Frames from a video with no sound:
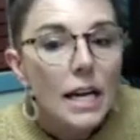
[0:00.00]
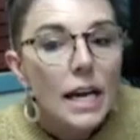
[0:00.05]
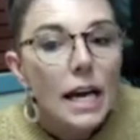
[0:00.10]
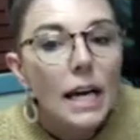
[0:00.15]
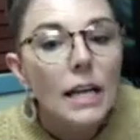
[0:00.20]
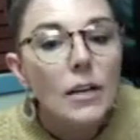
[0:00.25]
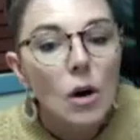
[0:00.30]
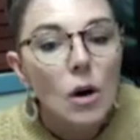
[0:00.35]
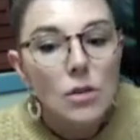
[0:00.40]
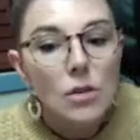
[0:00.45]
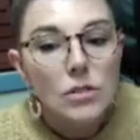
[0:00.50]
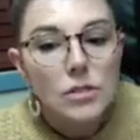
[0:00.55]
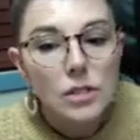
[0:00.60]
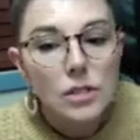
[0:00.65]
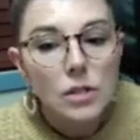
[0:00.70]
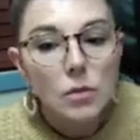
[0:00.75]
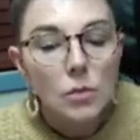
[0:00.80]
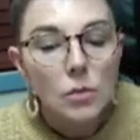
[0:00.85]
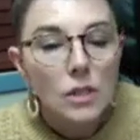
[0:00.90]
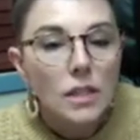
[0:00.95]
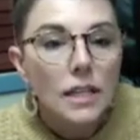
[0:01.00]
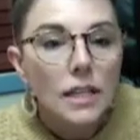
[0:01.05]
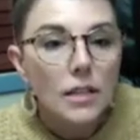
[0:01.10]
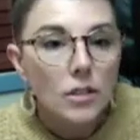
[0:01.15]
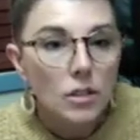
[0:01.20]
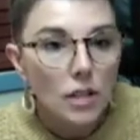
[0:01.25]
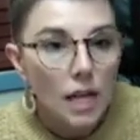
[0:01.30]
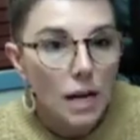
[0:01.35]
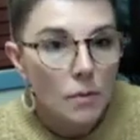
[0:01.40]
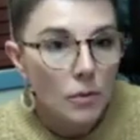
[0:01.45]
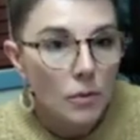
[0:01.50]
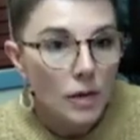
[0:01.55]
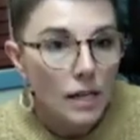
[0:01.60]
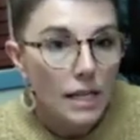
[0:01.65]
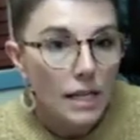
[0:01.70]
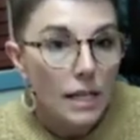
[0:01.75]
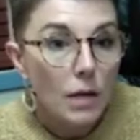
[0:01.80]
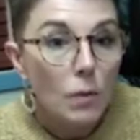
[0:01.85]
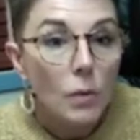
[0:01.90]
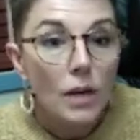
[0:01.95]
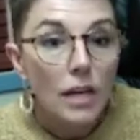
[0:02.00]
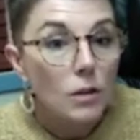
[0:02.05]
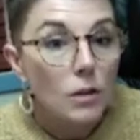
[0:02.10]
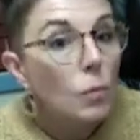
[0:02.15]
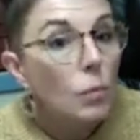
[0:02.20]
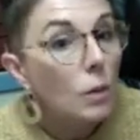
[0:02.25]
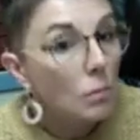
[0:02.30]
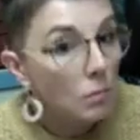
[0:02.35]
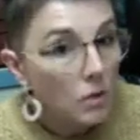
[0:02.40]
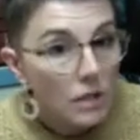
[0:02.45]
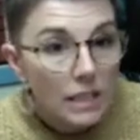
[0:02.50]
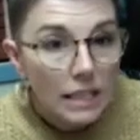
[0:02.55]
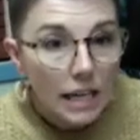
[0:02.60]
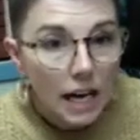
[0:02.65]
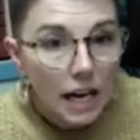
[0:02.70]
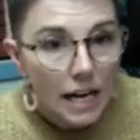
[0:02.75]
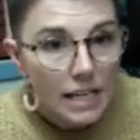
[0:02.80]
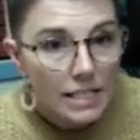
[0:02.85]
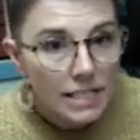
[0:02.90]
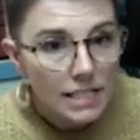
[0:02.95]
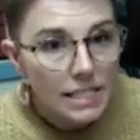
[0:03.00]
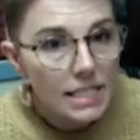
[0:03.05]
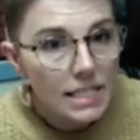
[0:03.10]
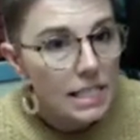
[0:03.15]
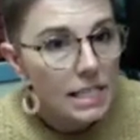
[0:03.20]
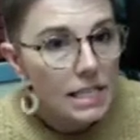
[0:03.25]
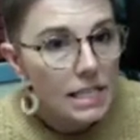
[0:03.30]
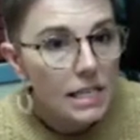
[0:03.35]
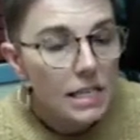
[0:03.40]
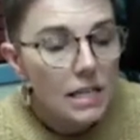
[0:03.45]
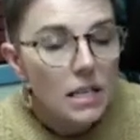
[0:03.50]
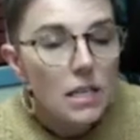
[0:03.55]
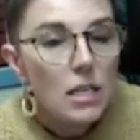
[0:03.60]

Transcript: and also really collaborating with Wimberley ISD,